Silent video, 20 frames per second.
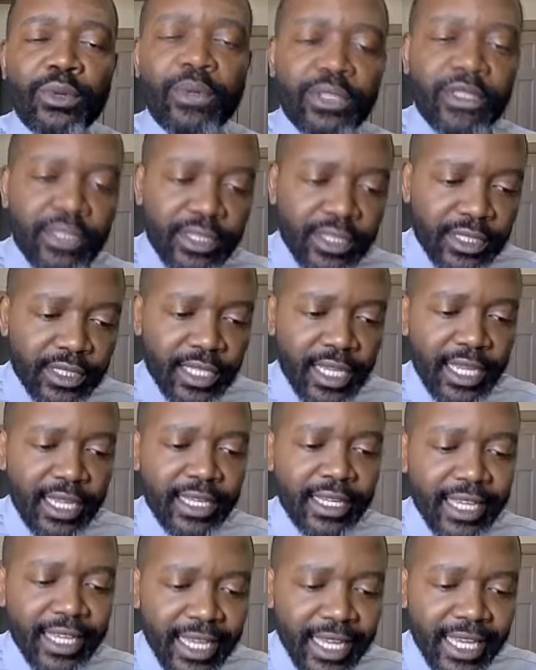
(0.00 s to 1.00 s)
to stay
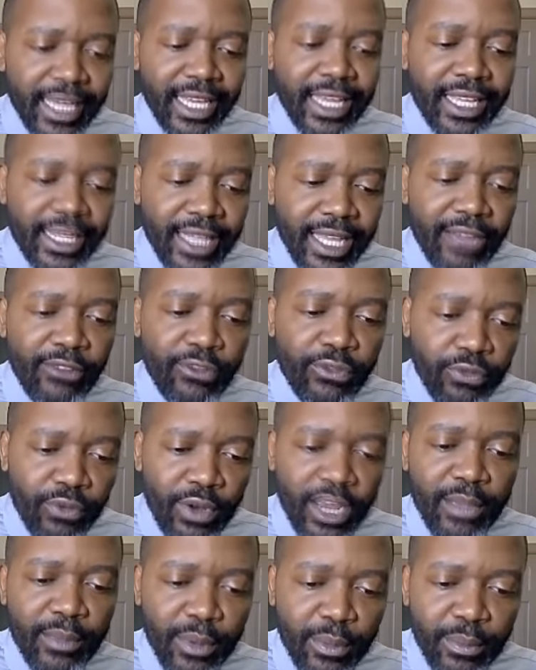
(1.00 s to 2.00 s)
in that frame
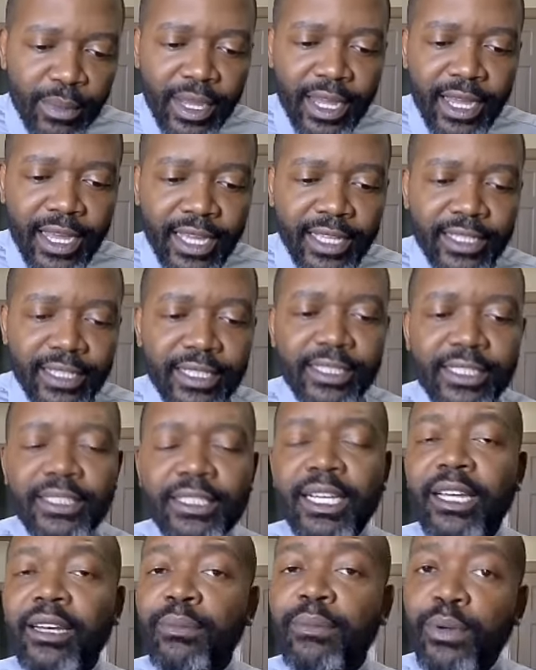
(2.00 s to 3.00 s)
of mind. This is not a
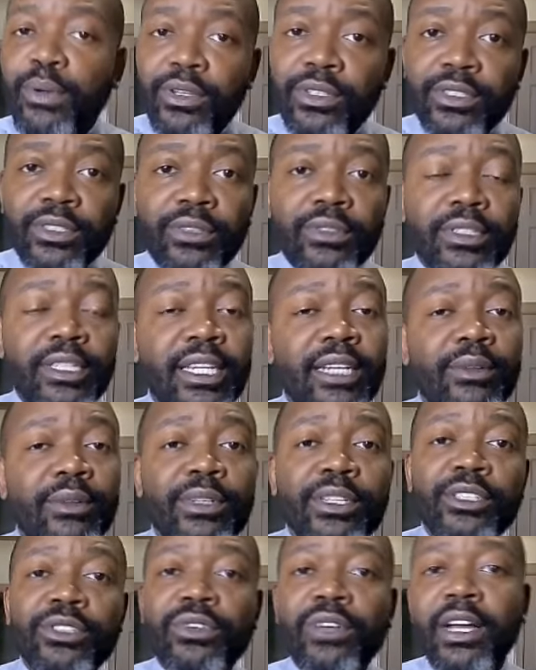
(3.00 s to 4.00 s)
personal thing where they're
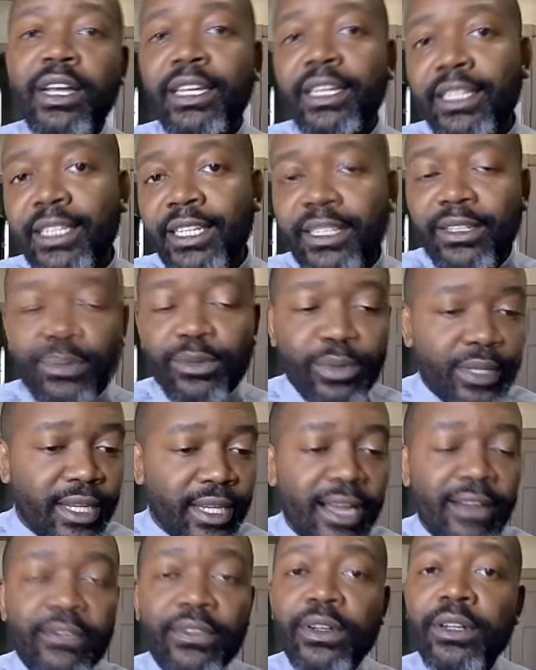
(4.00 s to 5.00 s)
trying to get
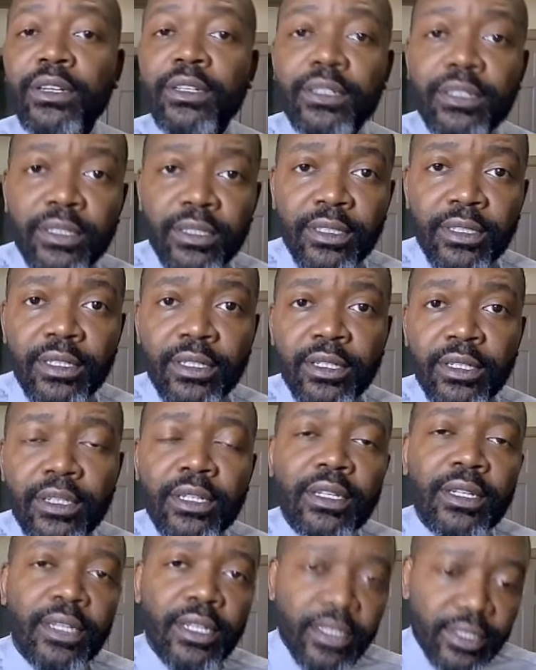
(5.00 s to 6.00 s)
whatever.
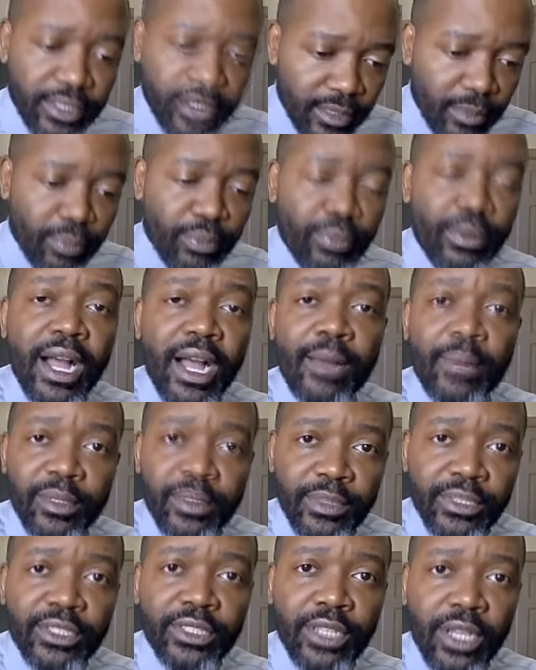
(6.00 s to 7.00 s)
This is a problem to
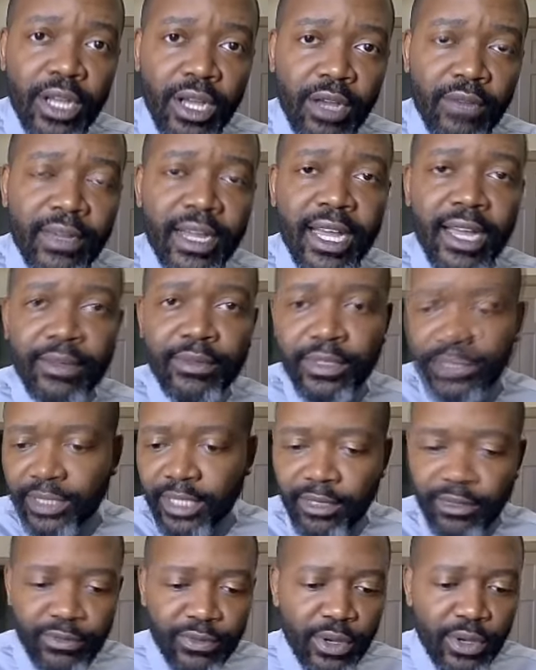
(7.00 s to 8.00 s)
solve. I have to stay
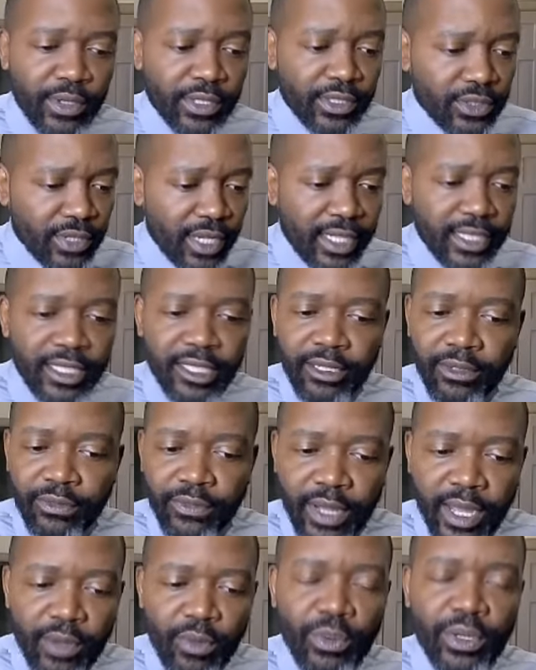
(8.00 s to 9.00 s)
focused to identify
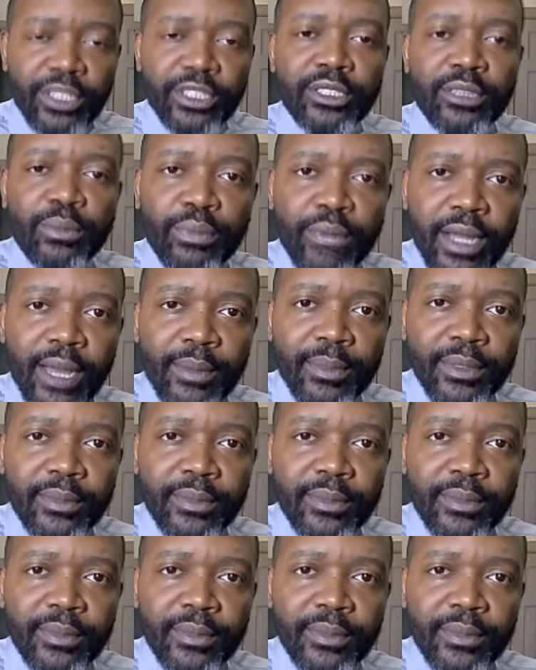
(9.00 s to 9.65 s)
what is the problem.